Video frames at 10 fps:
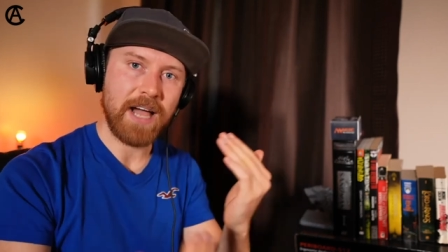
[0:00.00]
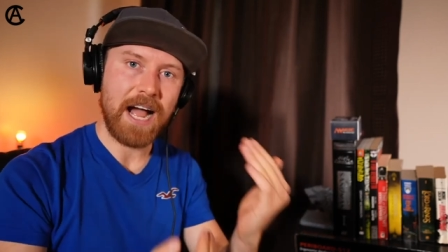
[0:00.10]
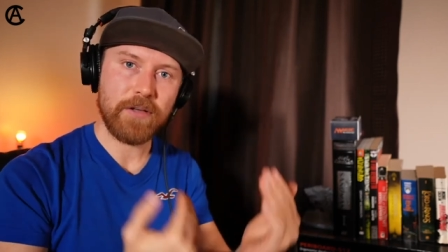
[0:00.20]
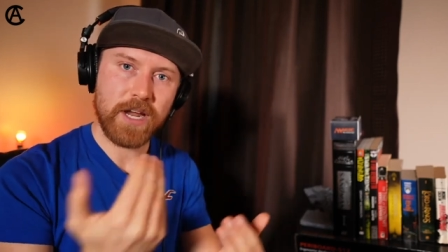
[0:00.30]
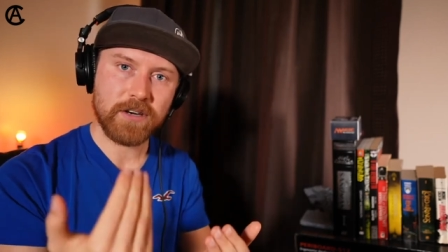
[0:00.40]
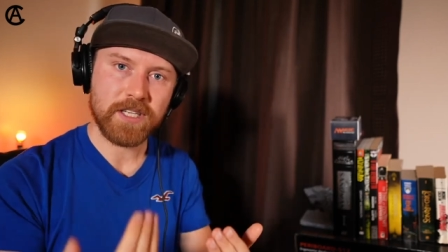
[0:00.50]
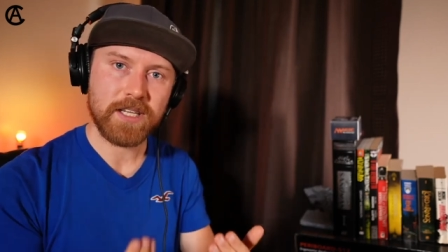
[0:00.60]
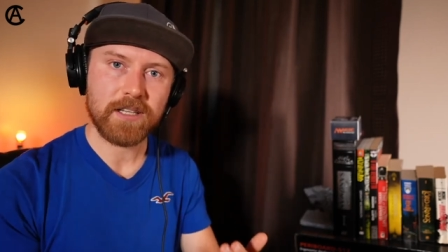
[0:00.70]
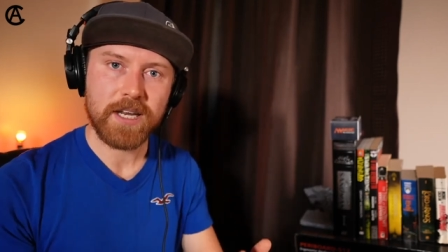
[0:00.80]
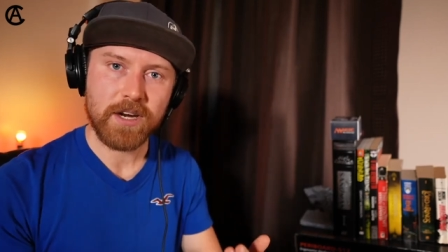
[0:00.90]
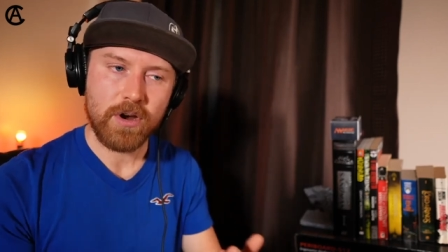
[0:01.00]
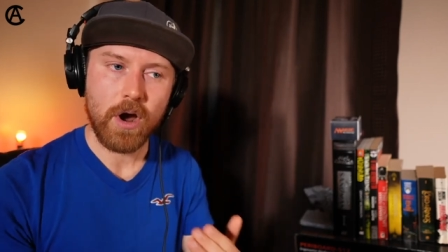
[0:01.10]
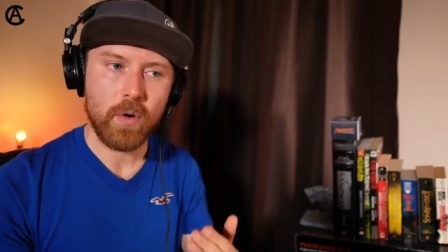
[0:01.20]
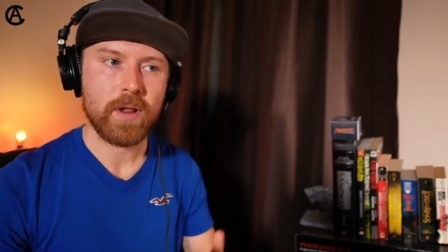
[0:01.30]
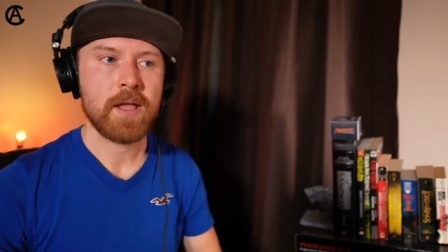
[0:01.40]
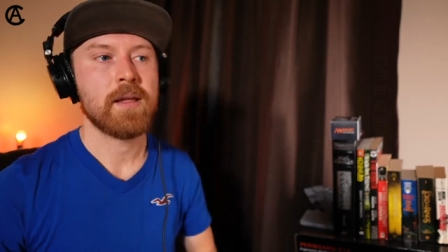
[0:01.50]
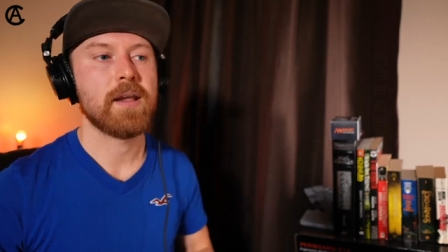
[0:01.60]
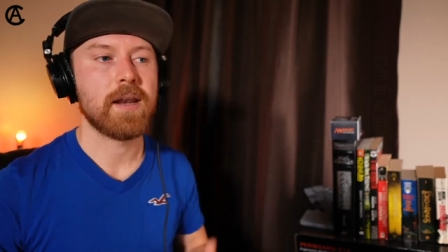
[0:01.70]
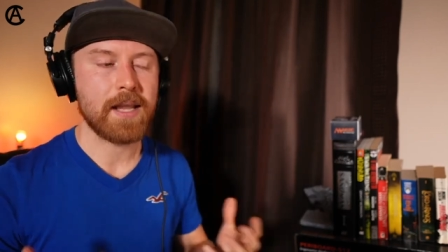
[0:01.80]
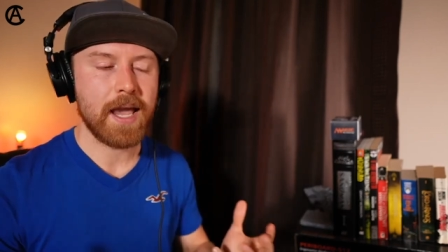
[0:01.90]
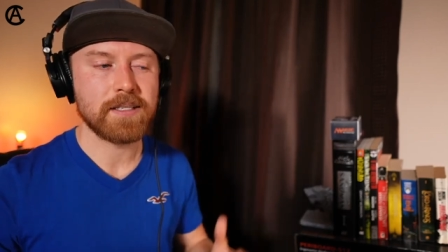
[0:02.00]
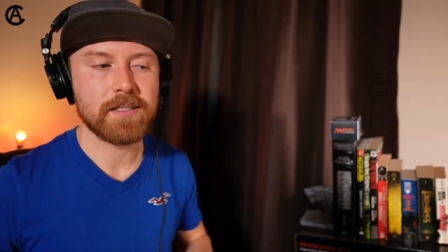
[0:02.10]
of how they articulate a note. And again,